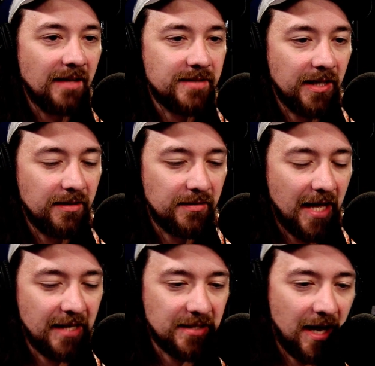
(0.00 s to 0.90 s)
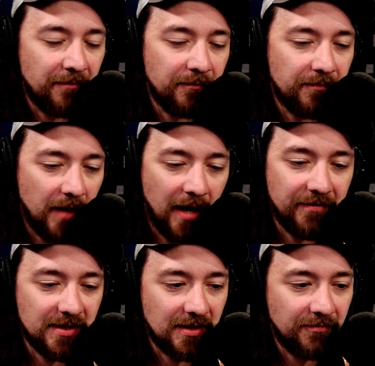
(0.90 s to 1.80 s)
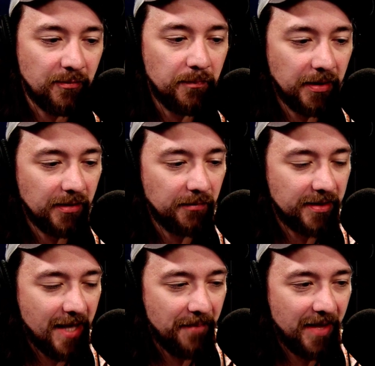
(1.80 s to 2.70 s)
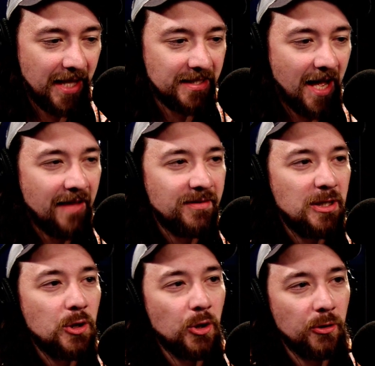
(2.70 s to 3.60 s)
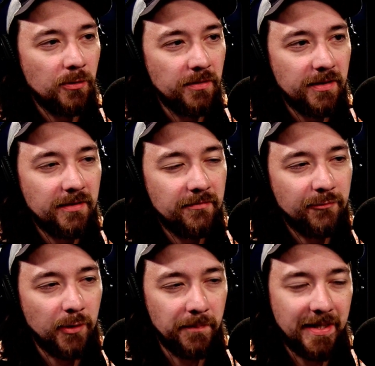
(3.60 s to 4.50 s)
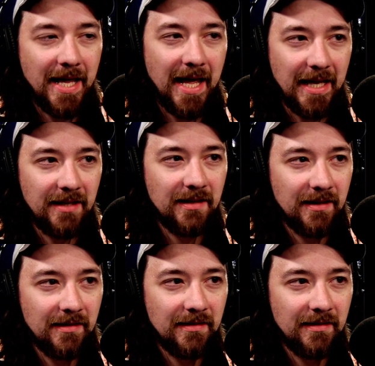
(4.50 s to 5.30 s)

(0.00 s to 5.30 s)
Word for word: I'll tell you that I'm obviously familiar with them, and I've yearned for a bidet.